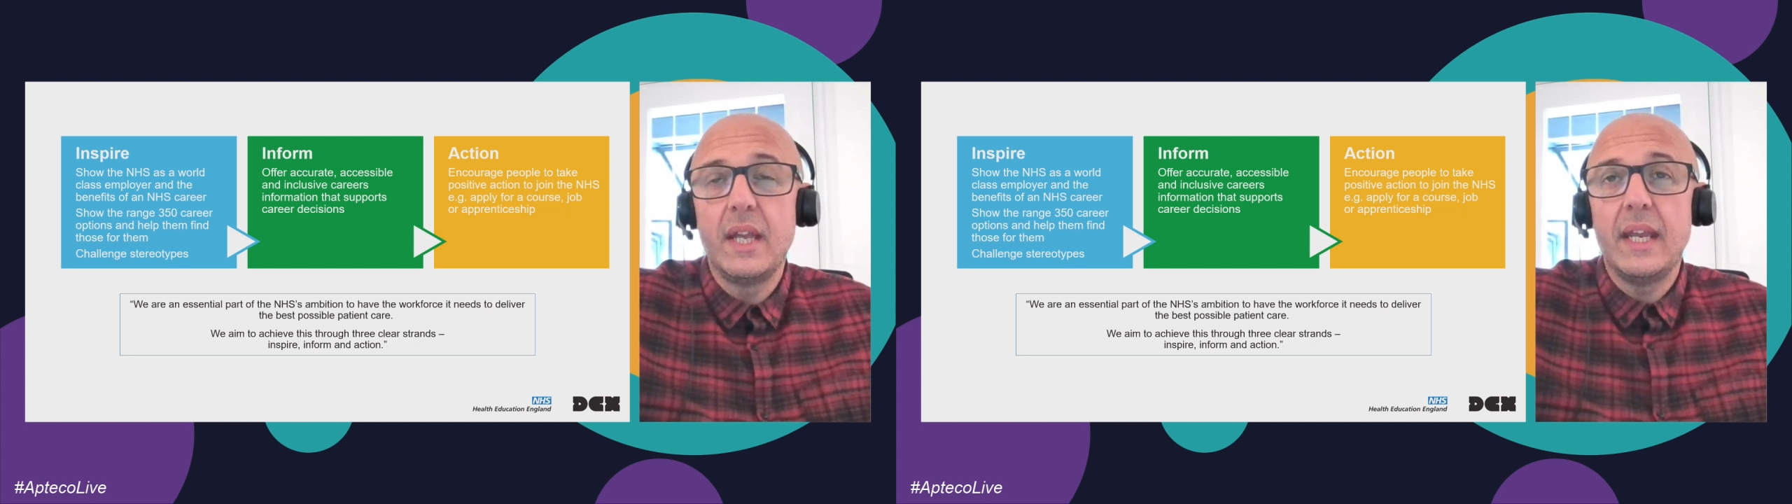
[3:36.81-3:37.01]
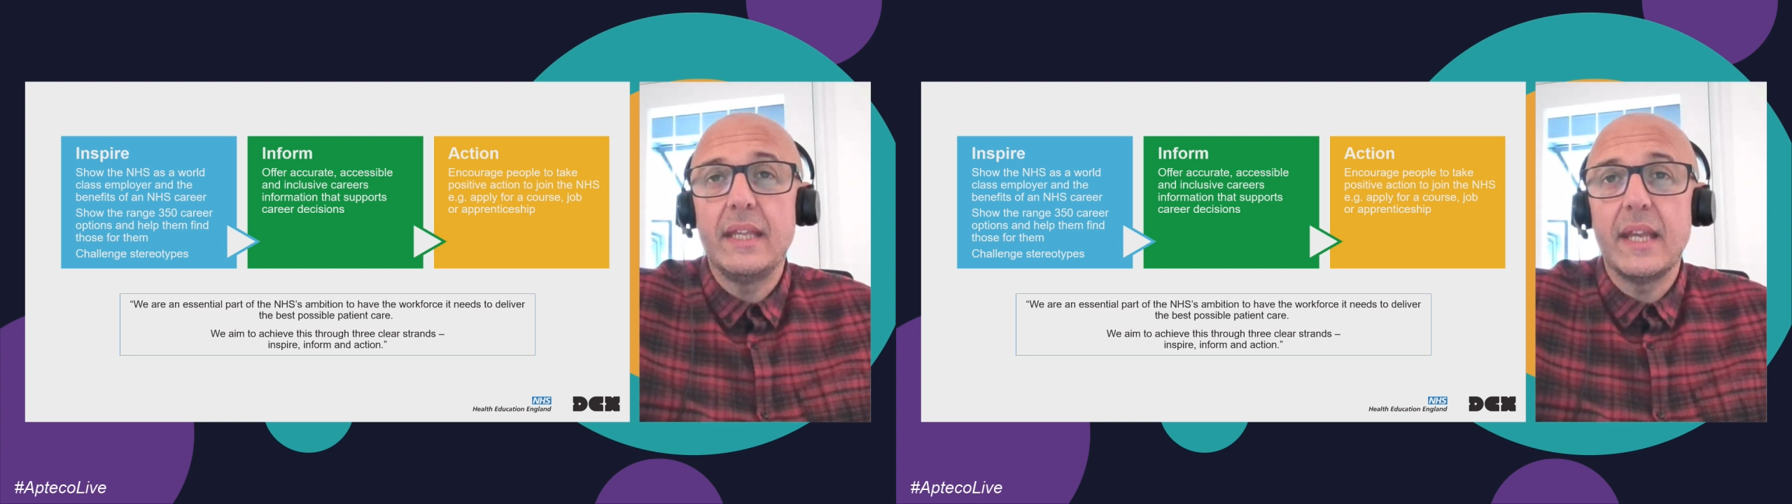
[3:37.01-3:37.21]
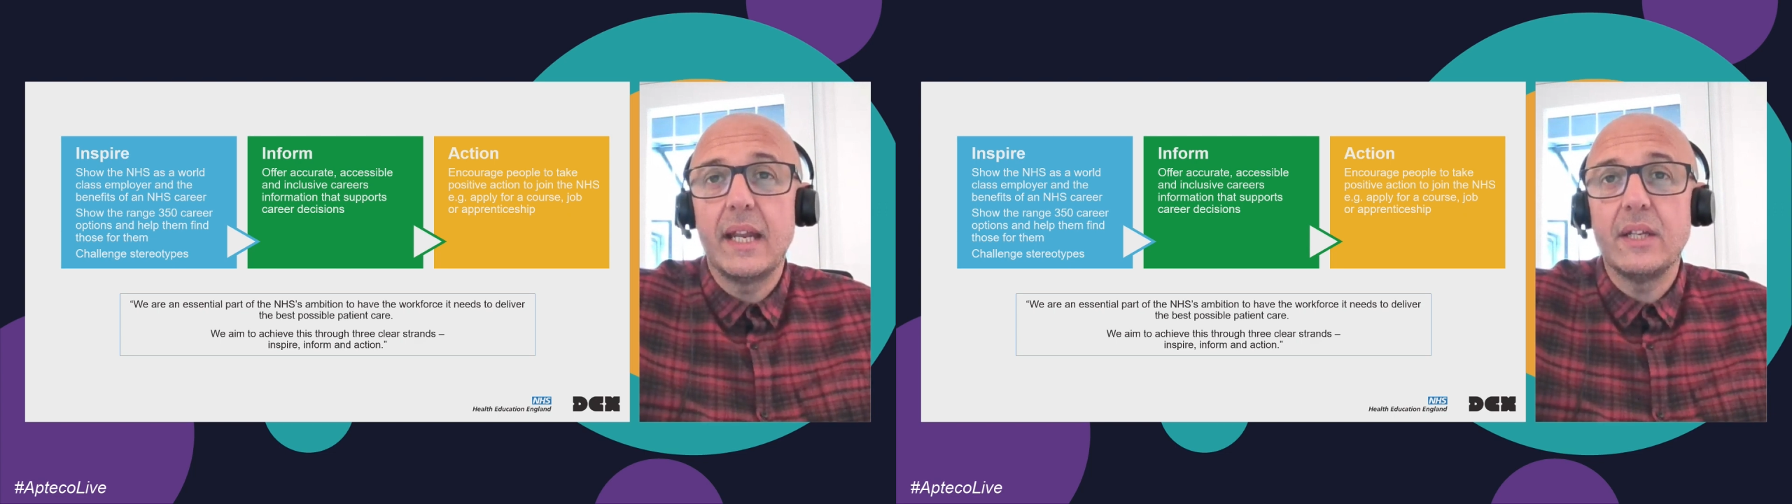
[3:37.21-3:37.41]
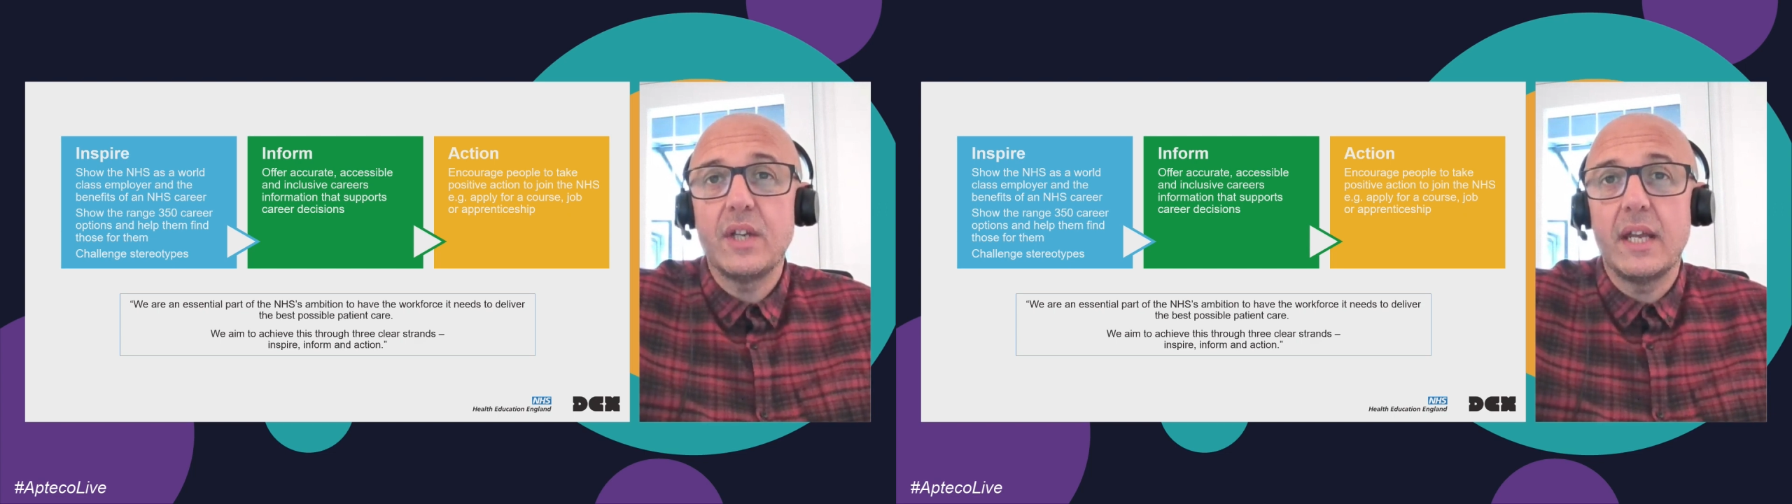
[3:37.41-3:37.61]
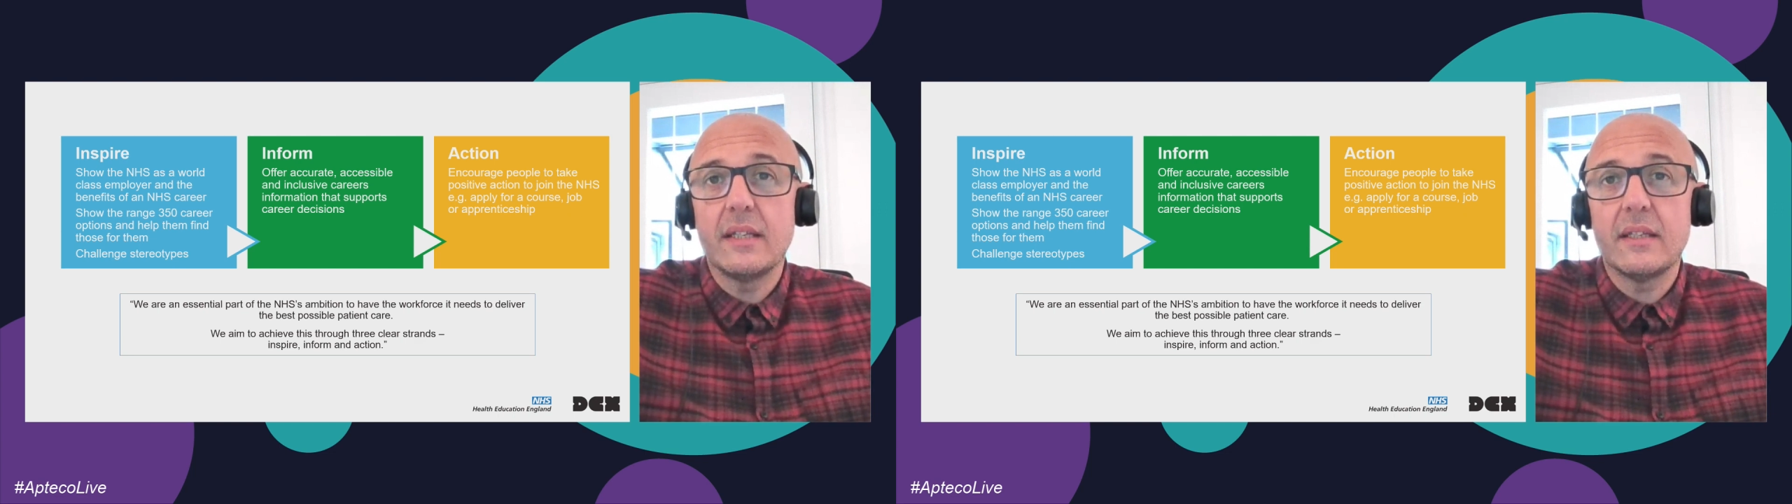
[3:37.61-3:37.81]
in the
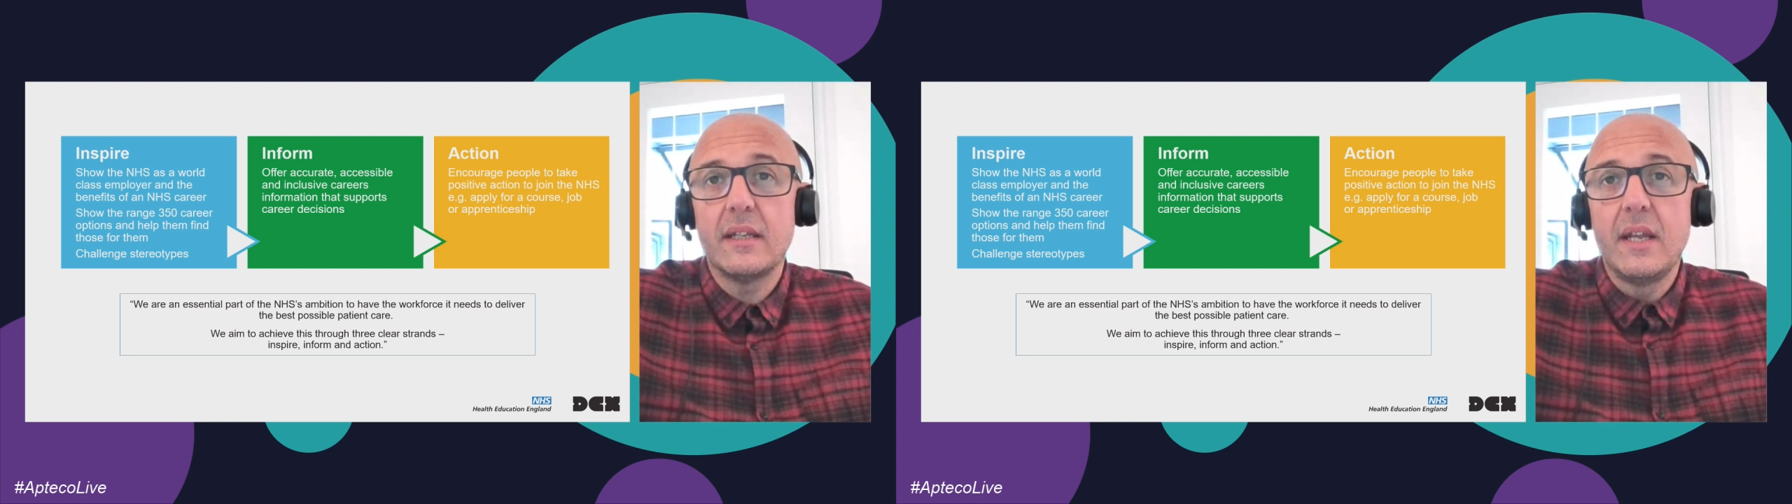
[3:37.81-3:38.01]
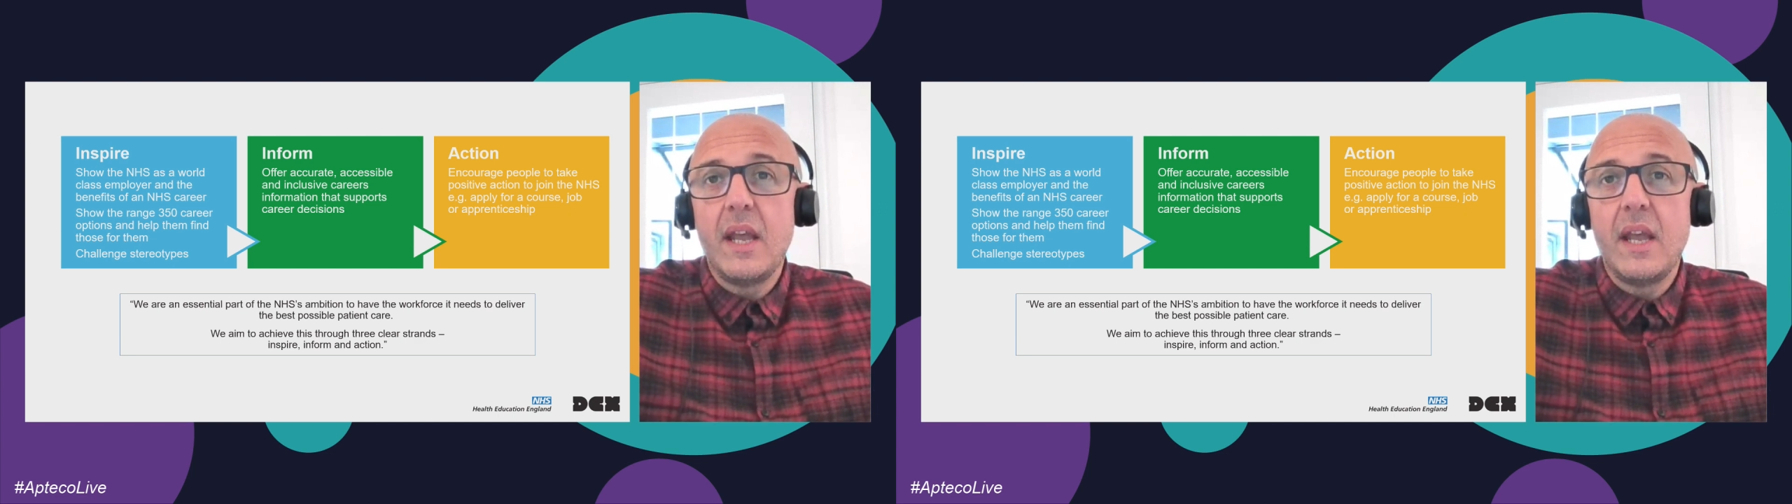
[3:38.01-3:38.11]
NHS.